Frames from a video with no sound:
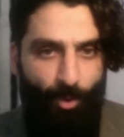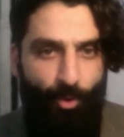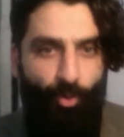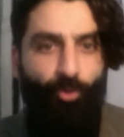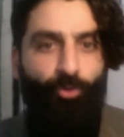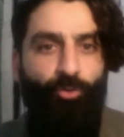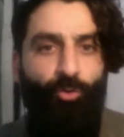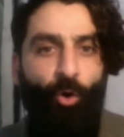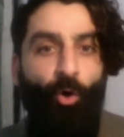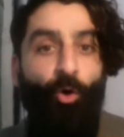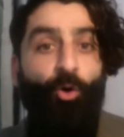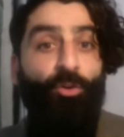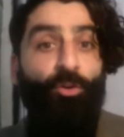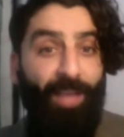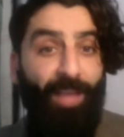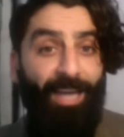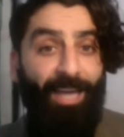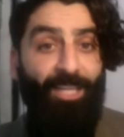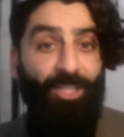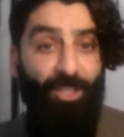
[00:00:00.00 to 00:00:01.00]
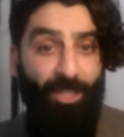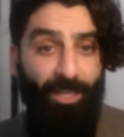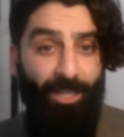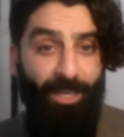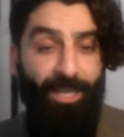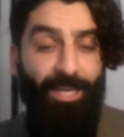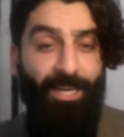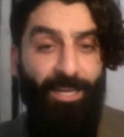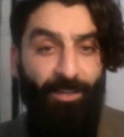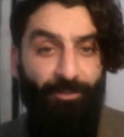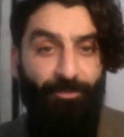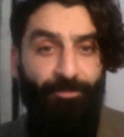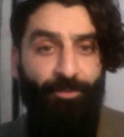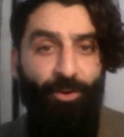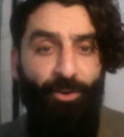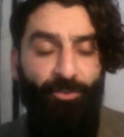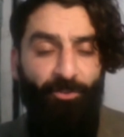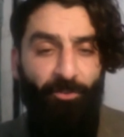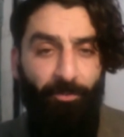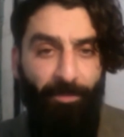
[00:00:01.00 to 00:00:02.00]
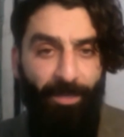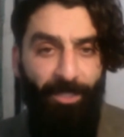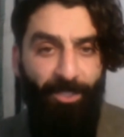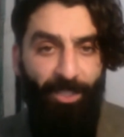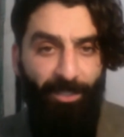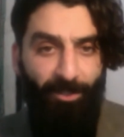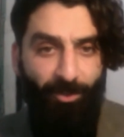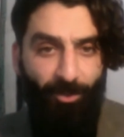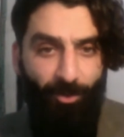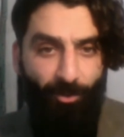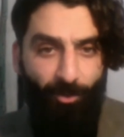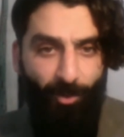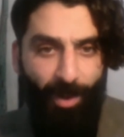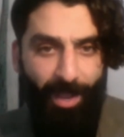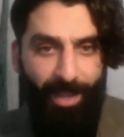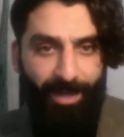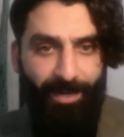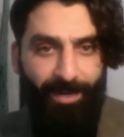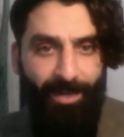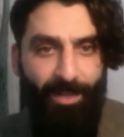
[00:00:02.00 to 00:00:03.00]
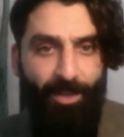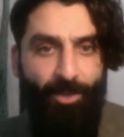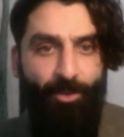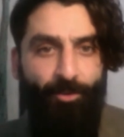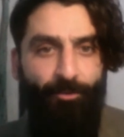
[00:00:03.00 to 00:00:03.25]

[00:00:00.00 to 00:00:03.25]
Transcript: who talked actually in his first speech at the UN